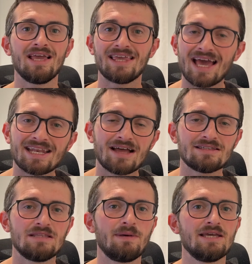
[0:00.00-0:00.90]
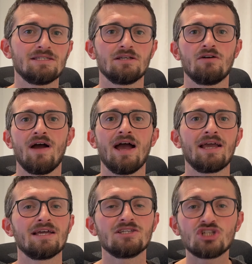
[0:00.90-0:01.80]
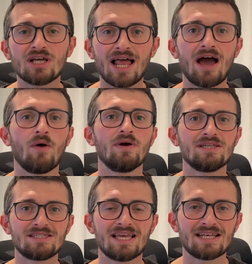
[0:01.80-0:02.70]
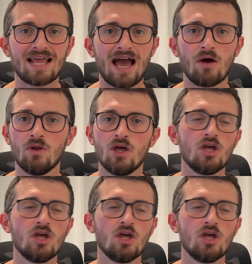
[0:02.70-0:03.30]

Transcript: get down to the base of the crag, chill out, sit down.